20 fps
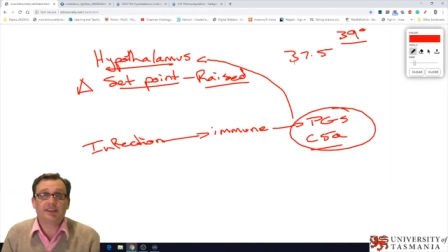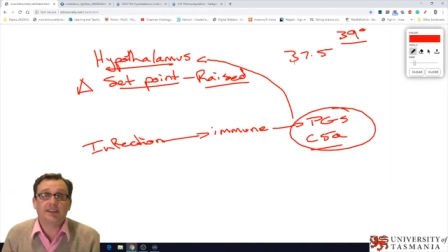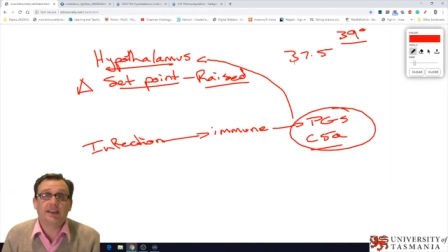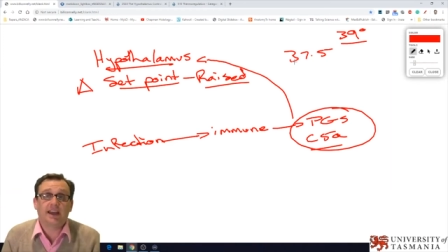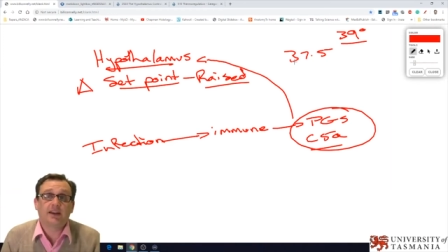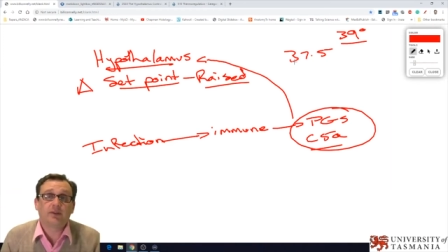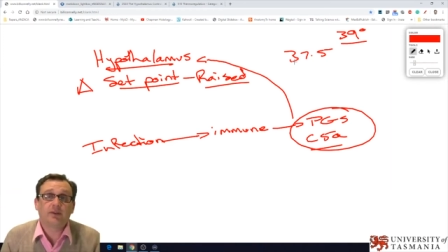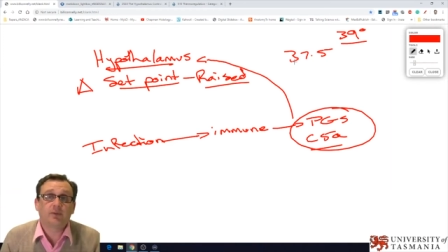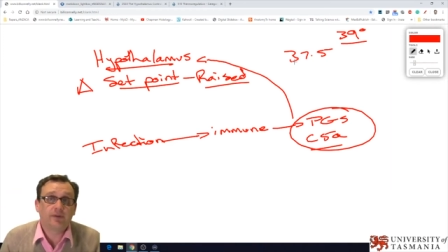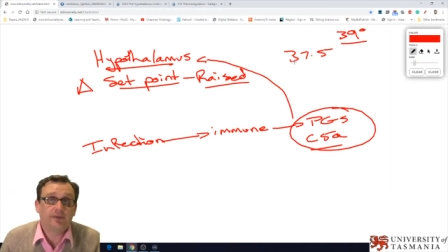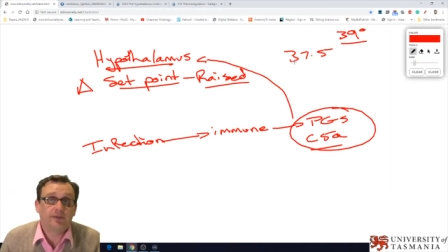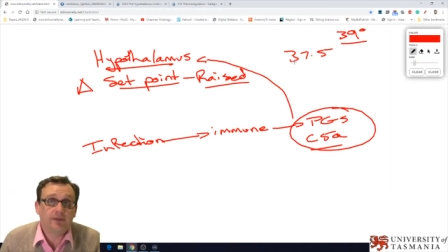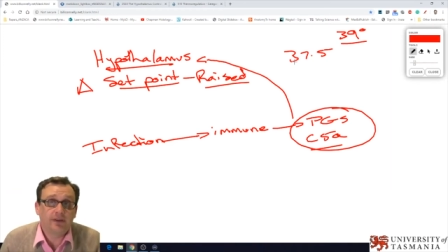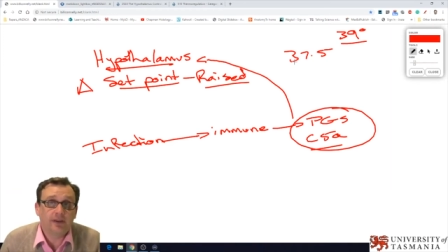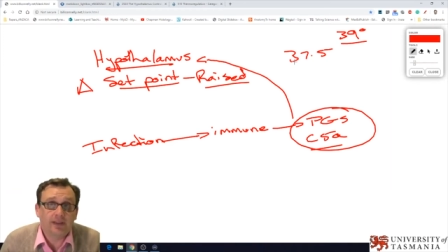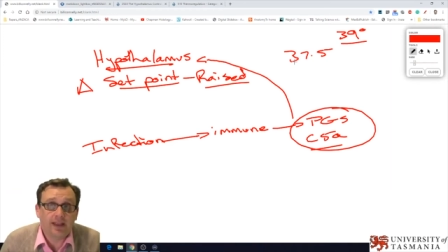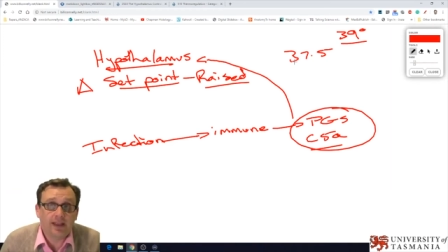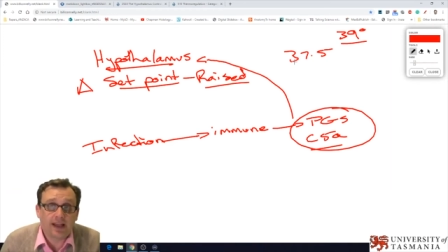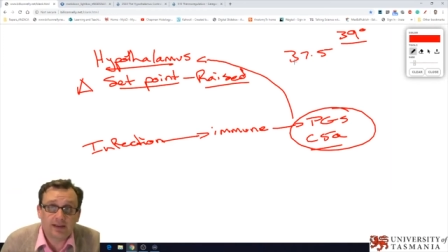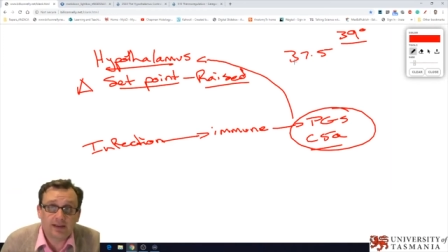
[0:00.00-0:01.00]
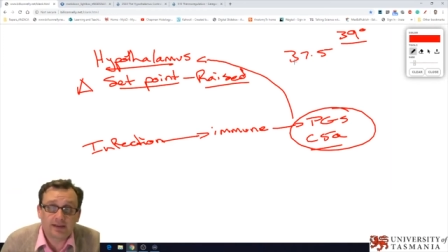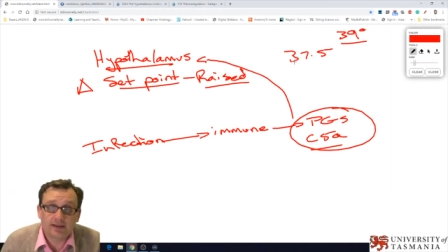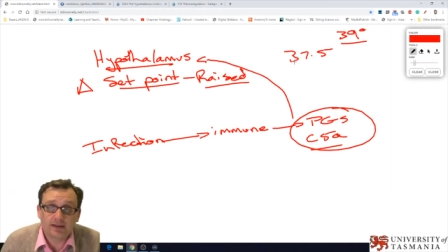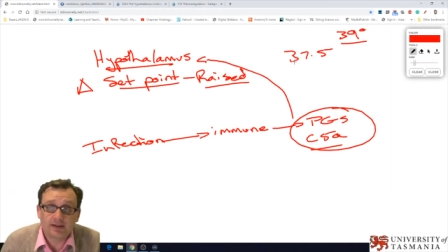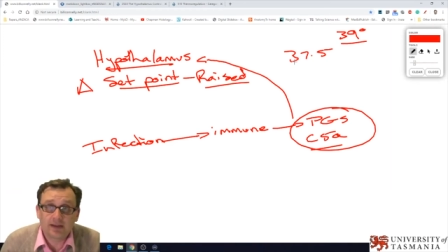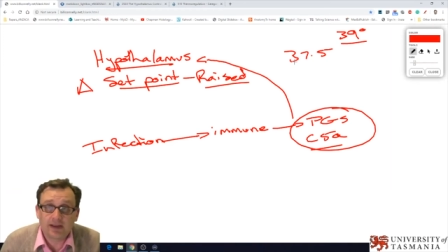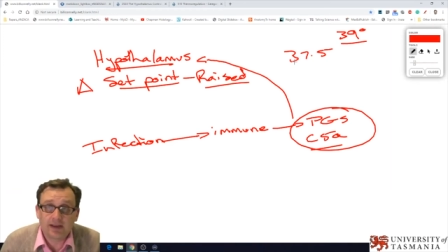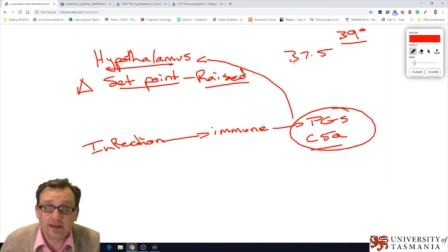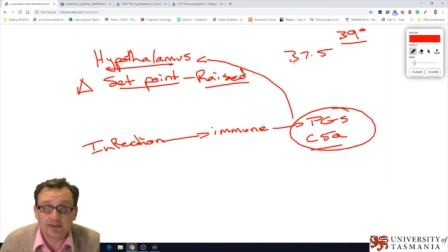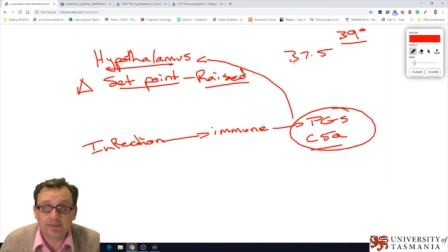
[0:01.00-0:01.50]
we see that and we feel
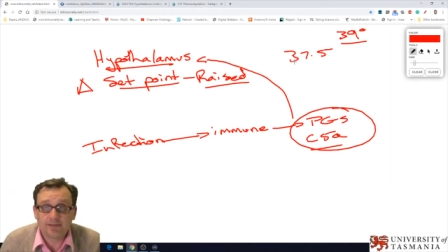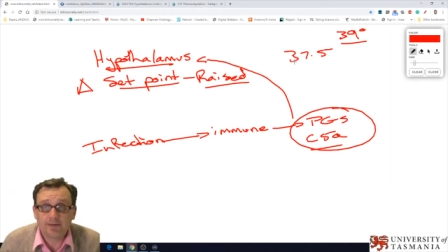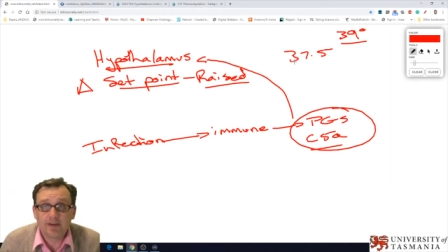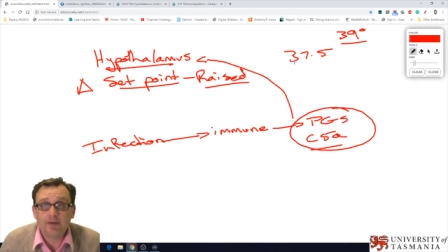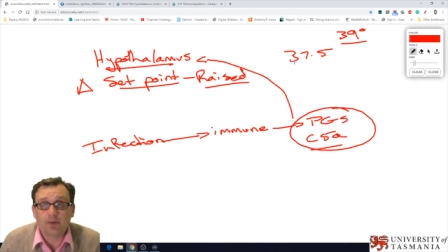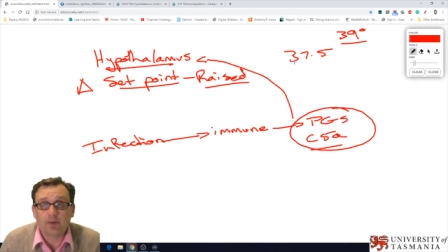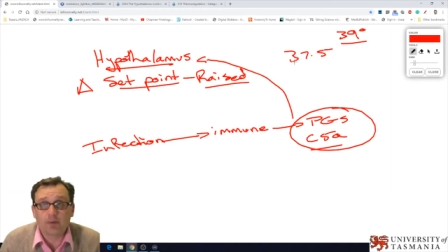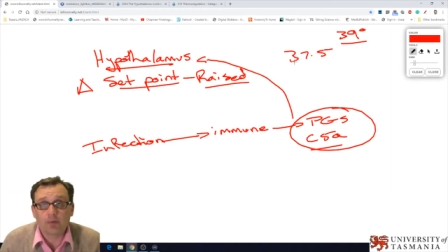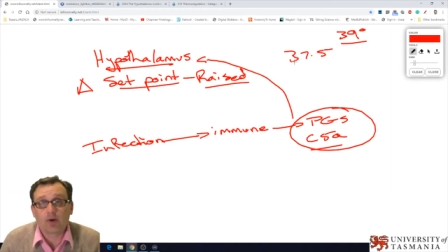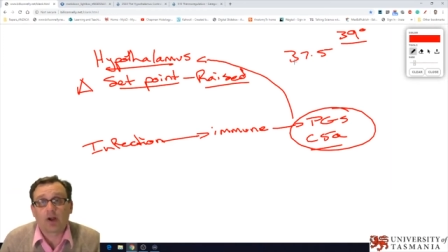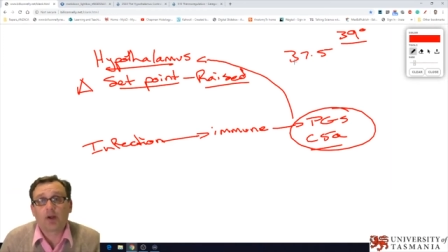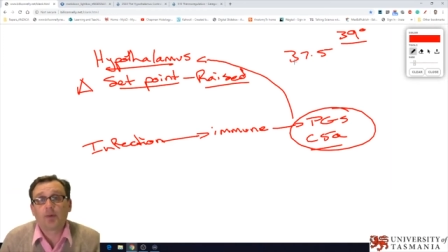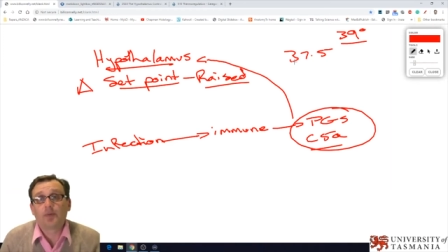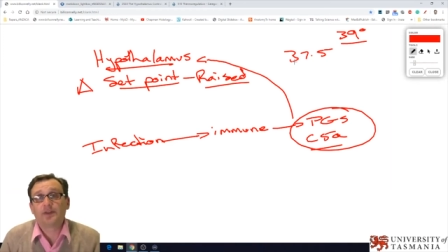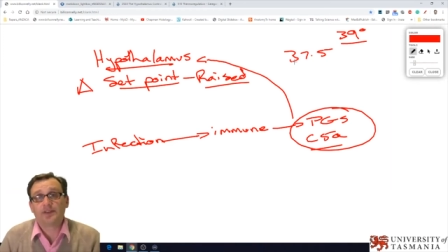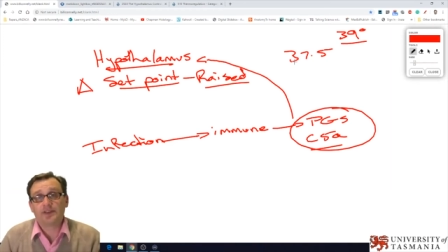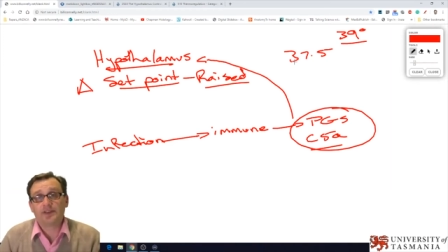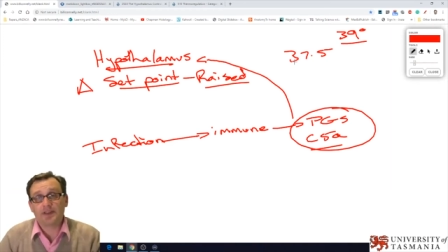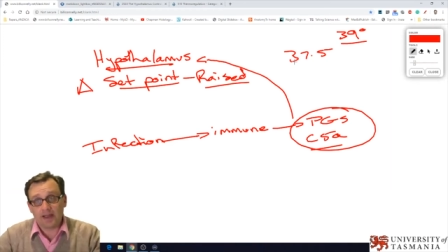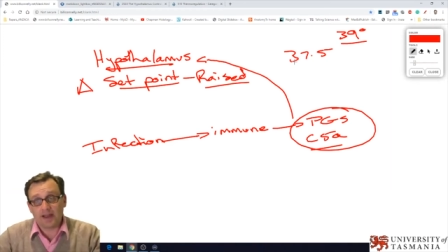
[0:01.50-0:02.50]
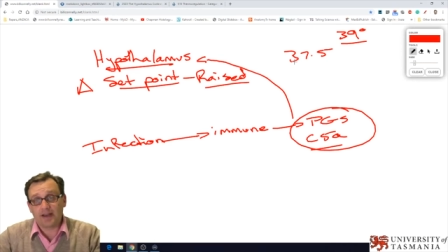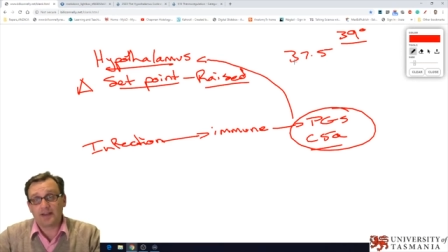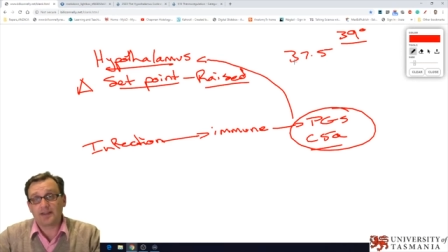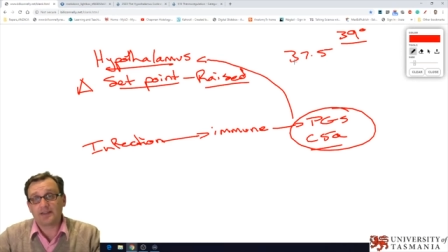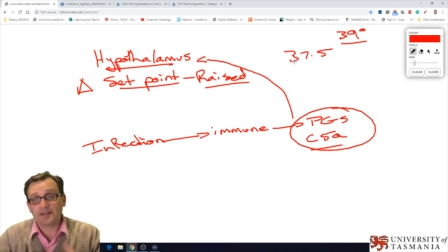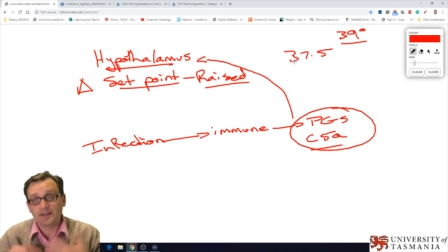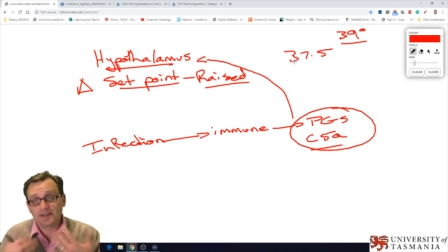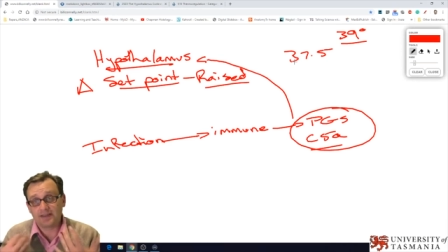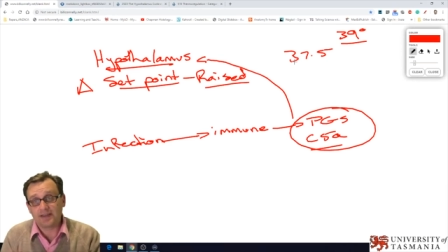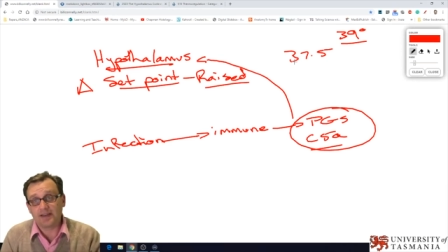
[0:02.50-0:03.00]
that as a as a fever right we
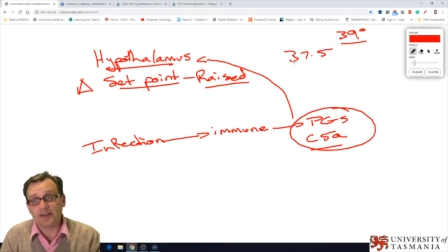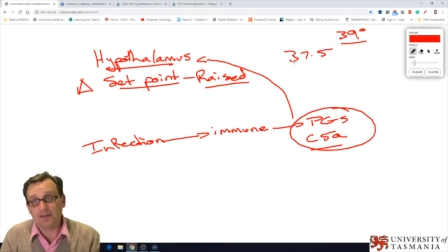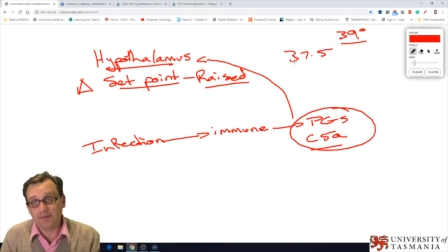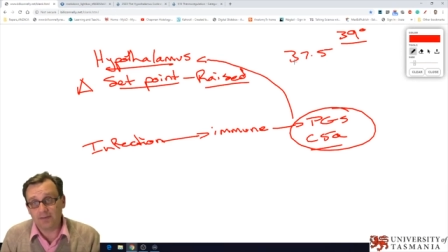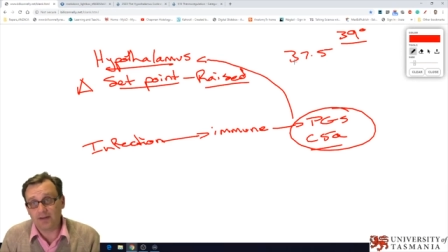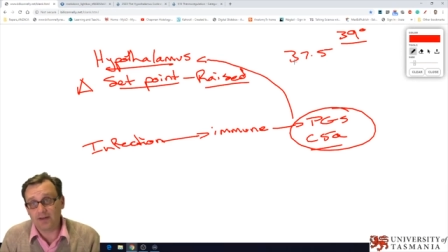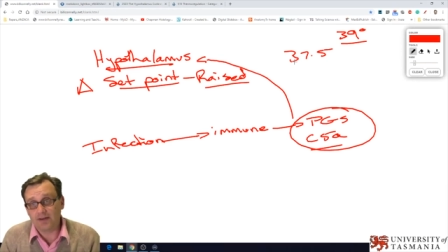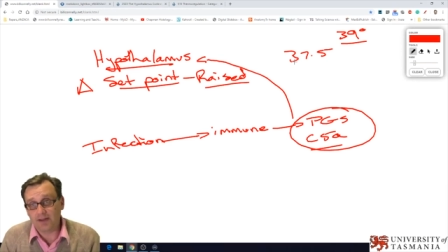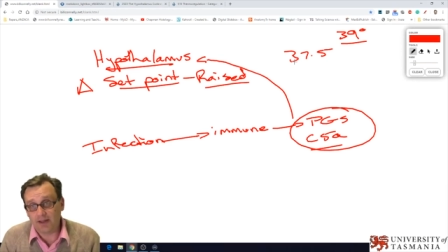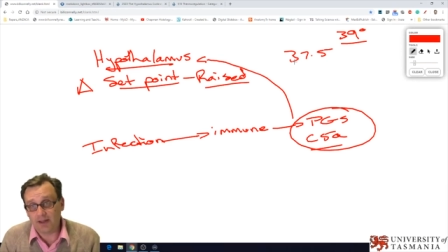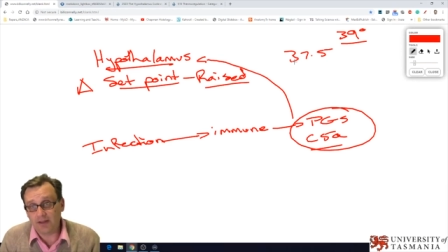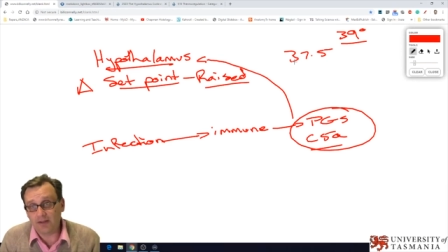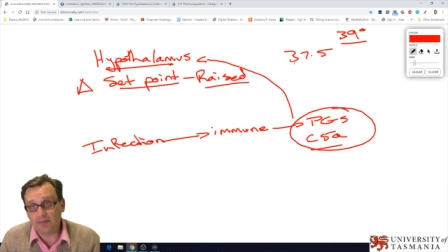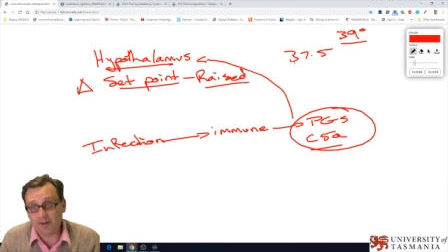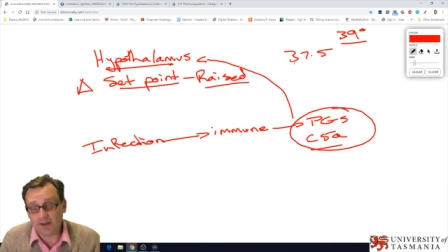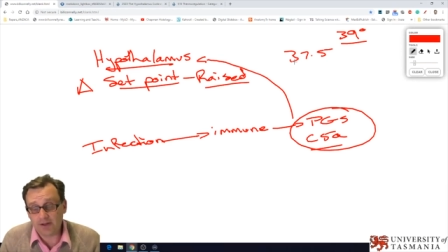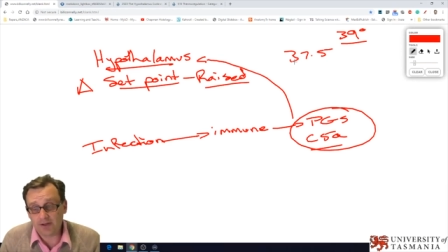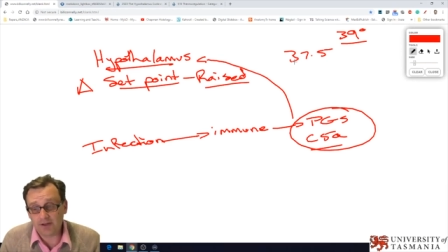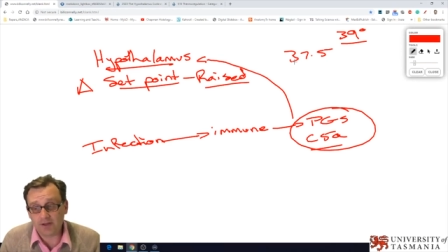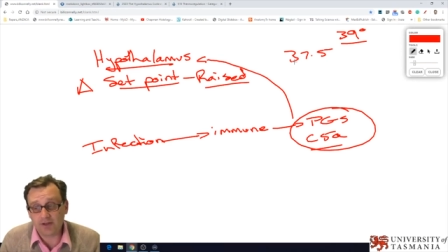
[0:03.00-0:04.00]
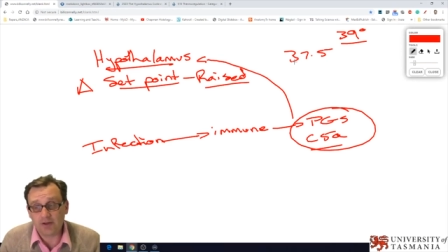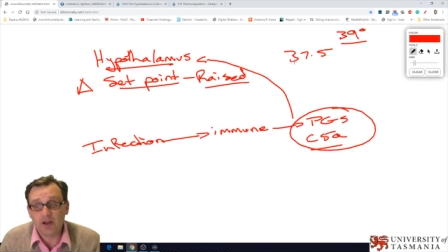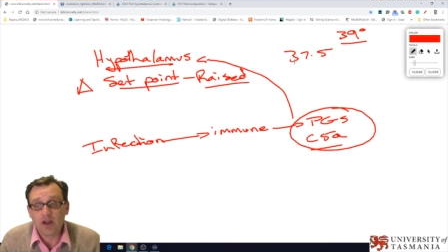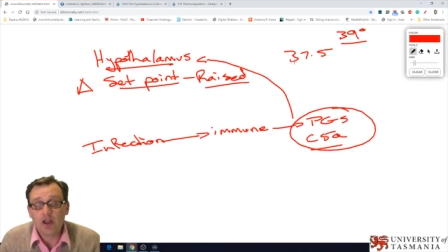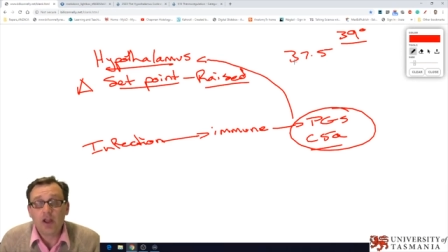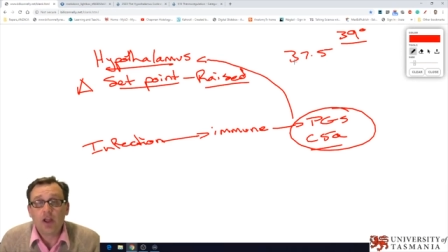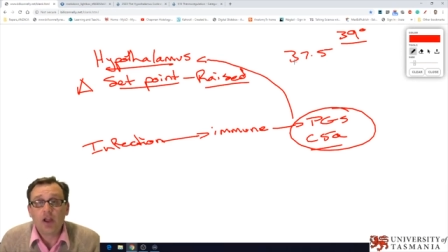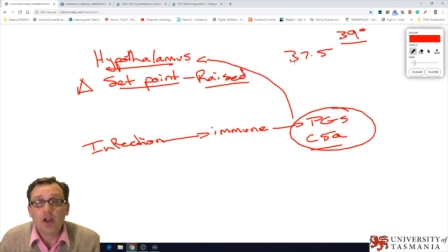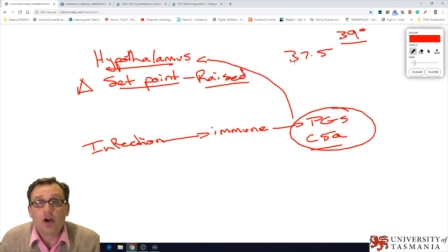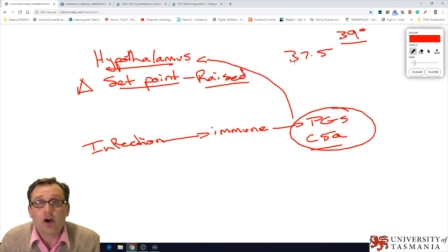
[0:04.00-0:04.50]
see that as a significant
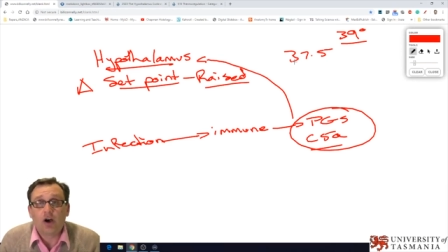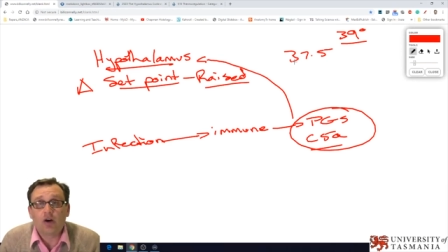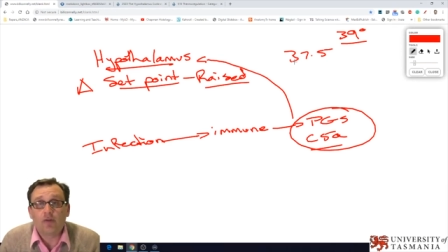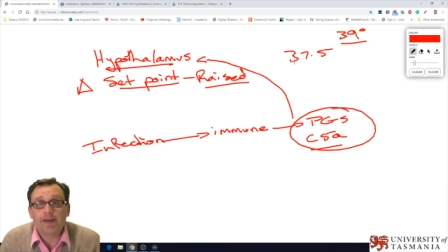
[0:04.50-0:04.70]
elevation